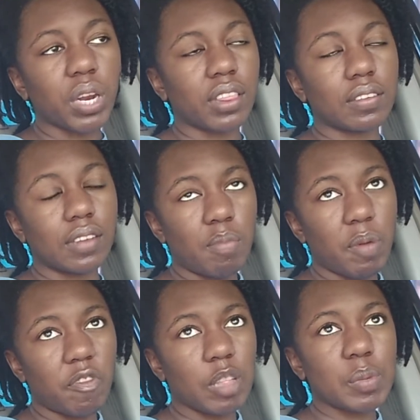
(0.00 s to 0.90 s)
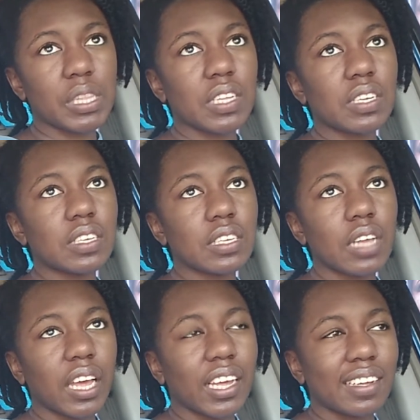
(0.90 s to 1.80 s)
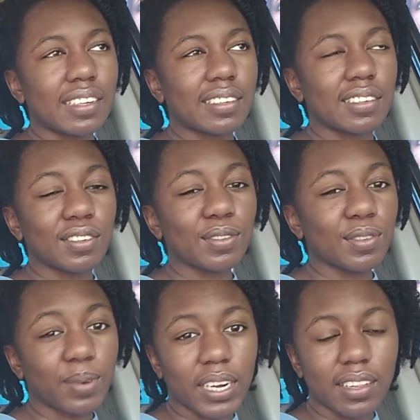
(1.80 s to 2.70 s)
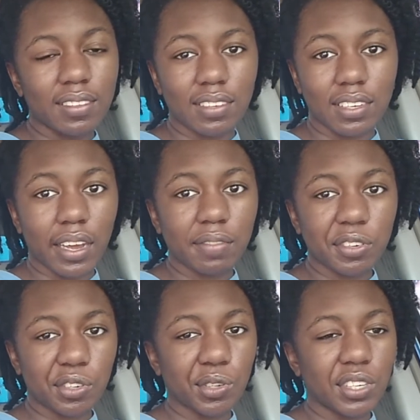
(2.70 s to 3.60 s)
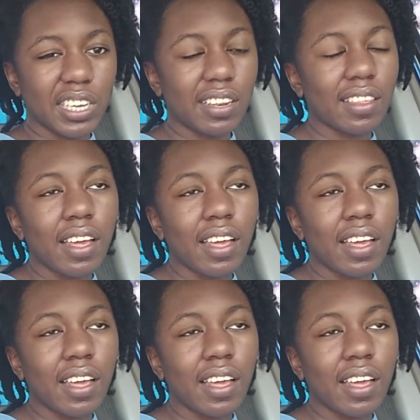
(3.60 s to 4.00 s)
But at the time I'm filming this, it's June 20th, so the day after Juneteenth.